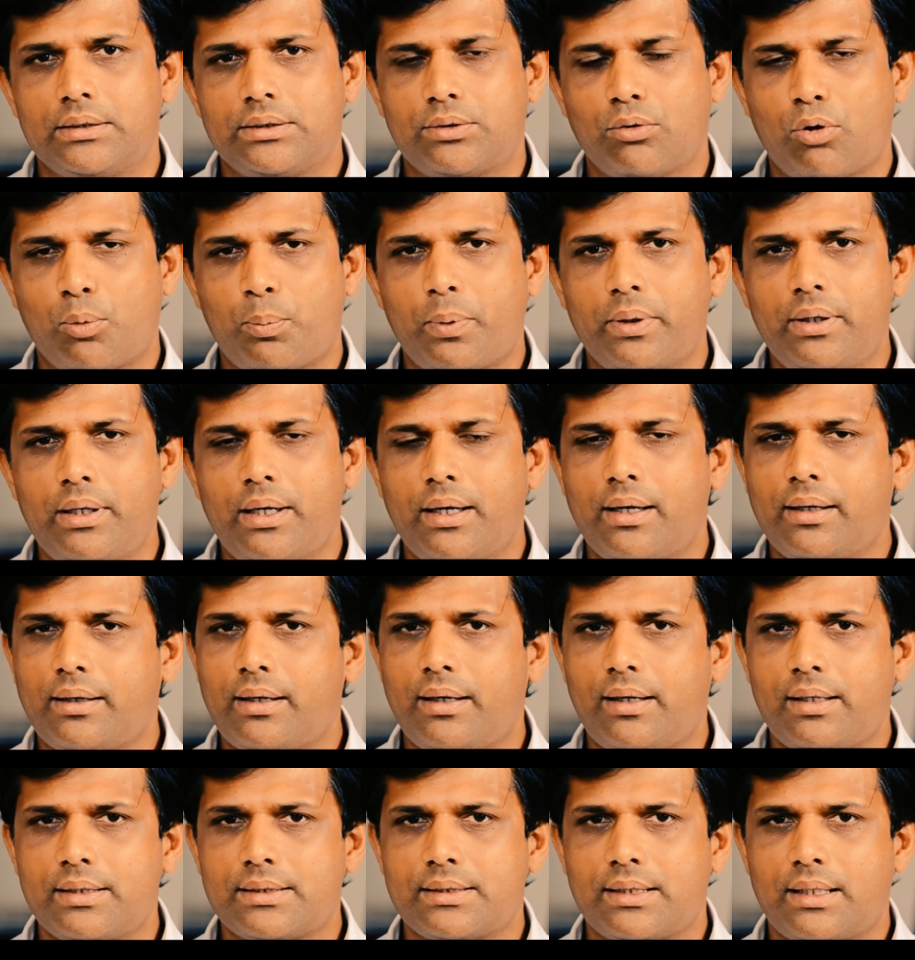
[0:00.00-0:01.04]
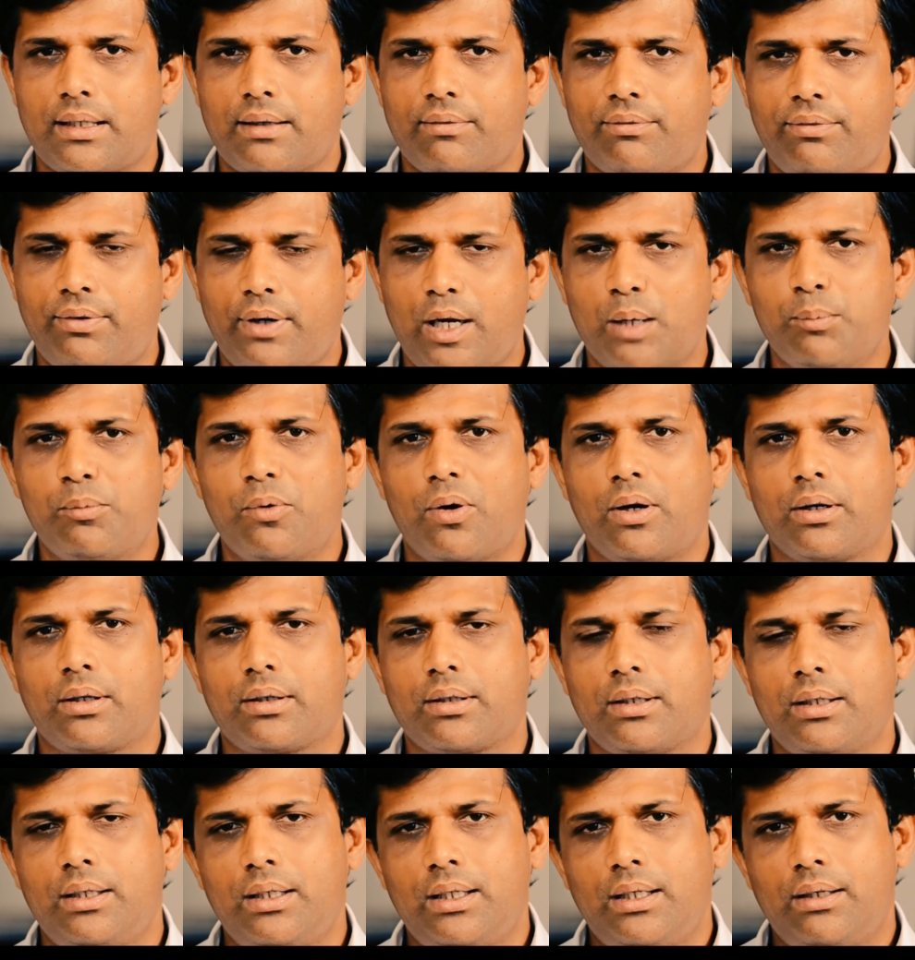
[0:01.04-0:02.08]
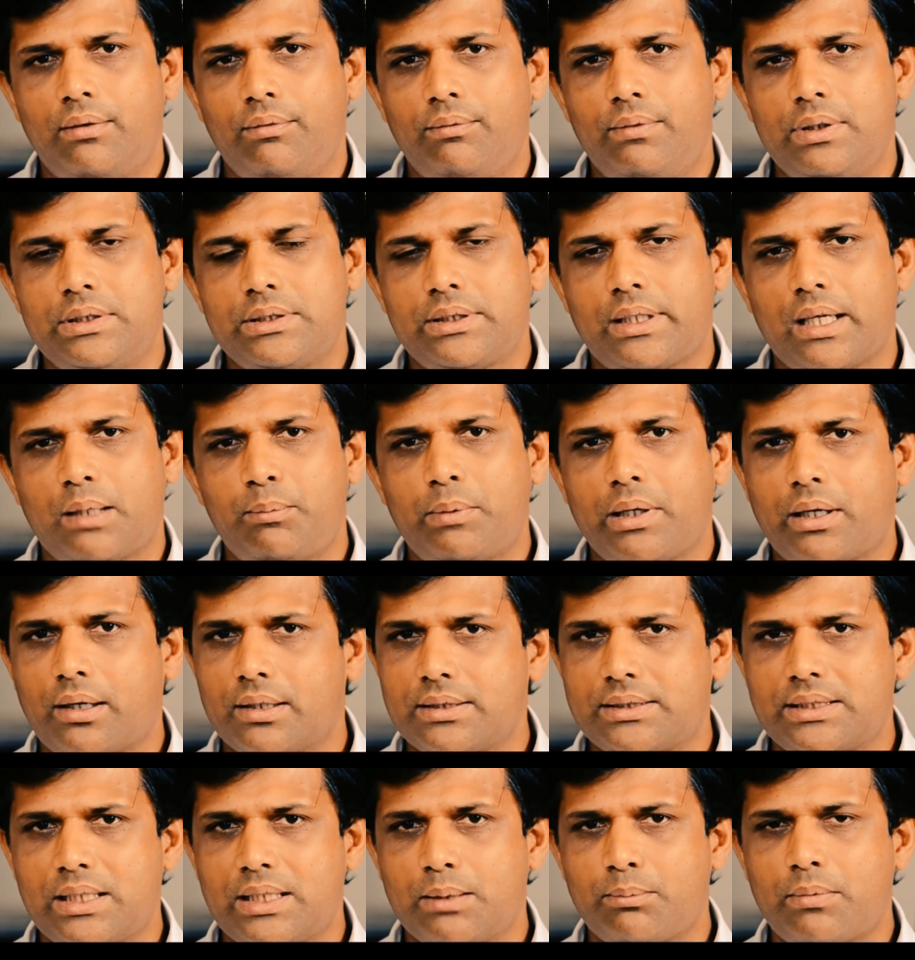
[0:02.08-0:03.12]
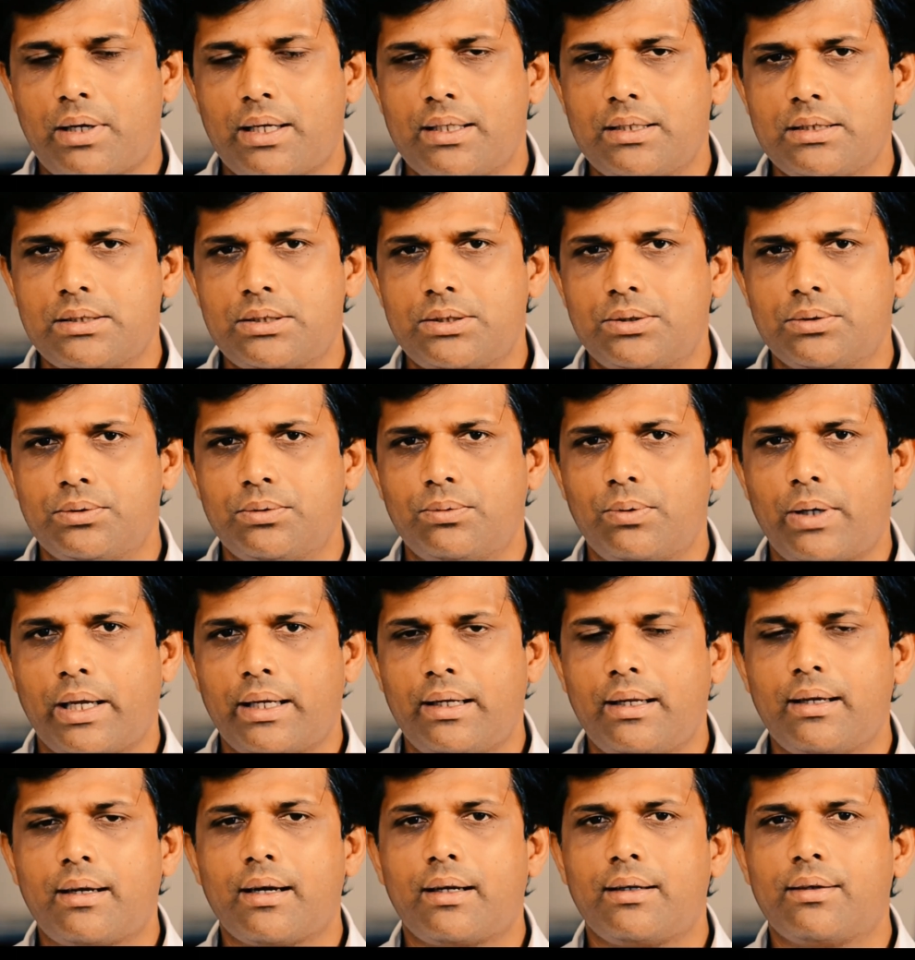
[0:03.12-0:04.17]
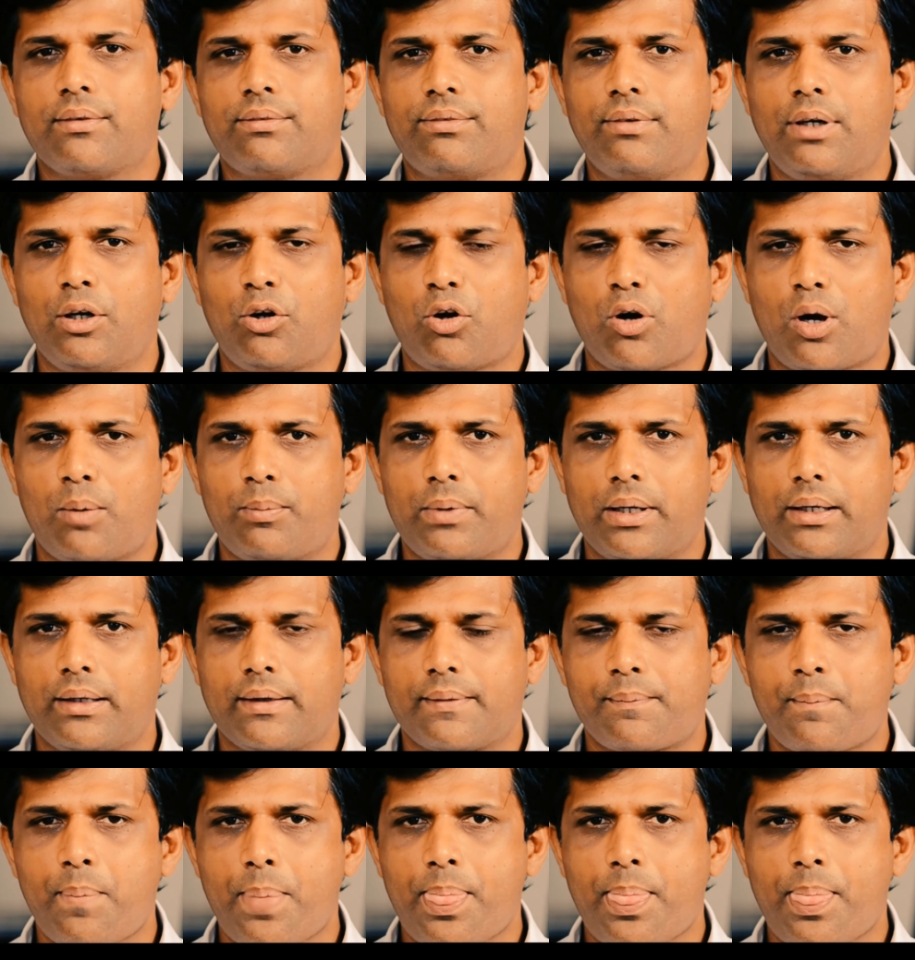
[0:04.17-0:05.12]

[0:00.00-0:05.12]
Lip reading: So Open Data Kit is a framework which can be customized to any kind of requirement,